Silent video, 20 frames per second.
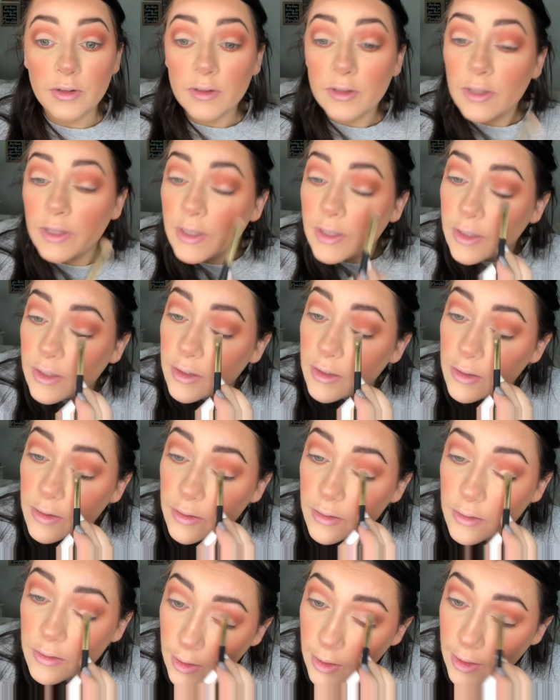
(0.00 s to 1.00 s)
lid
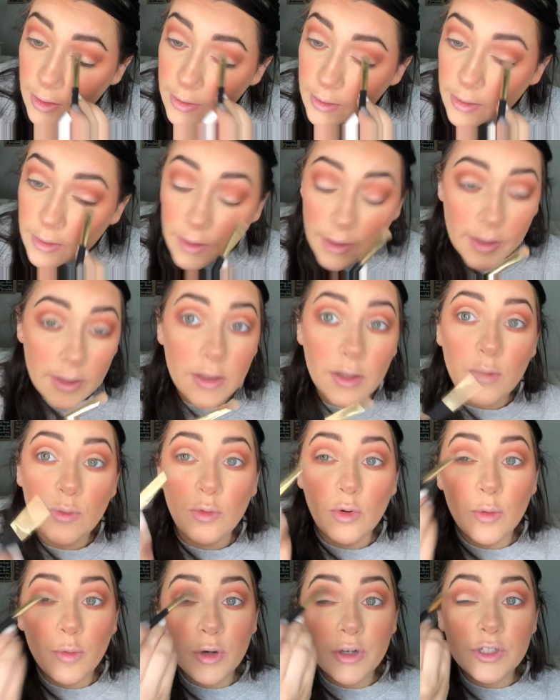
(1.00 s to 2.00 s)
and then like the
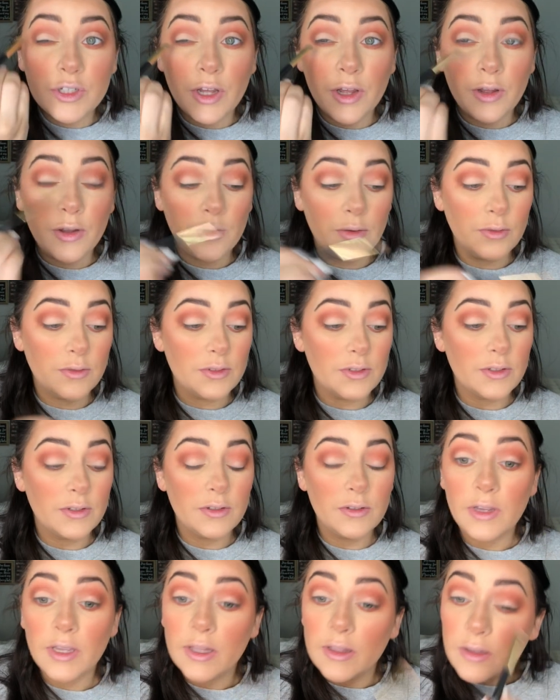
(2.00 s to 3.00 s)
warmer tones
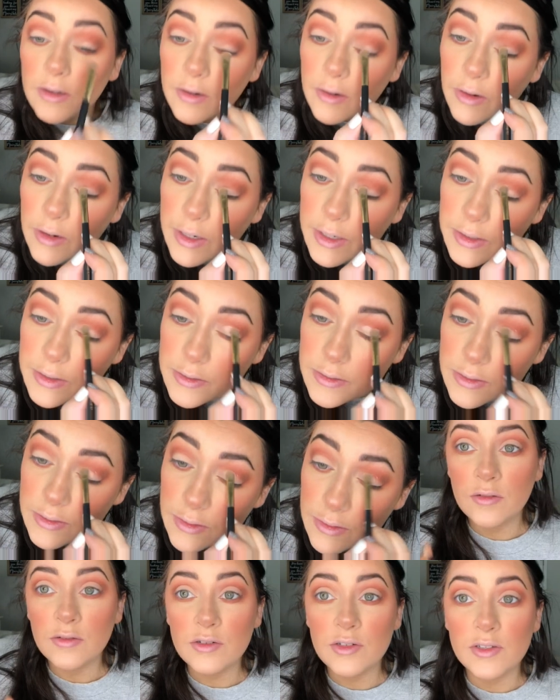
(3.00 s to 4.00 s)
in the crease
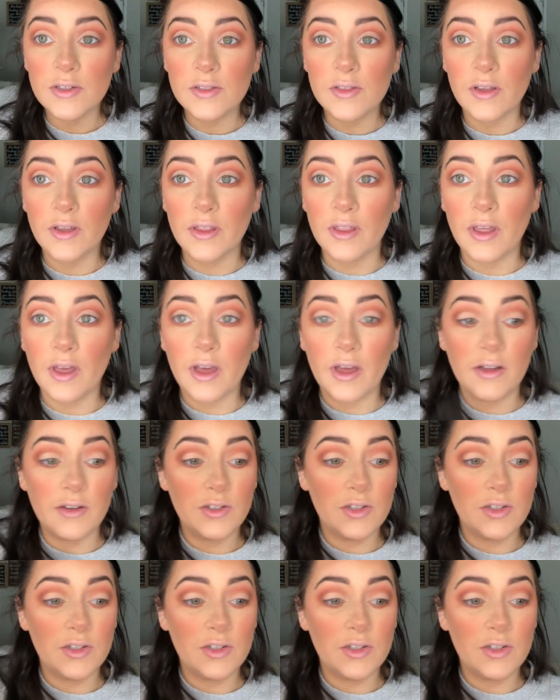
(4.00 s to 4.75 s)
just like that,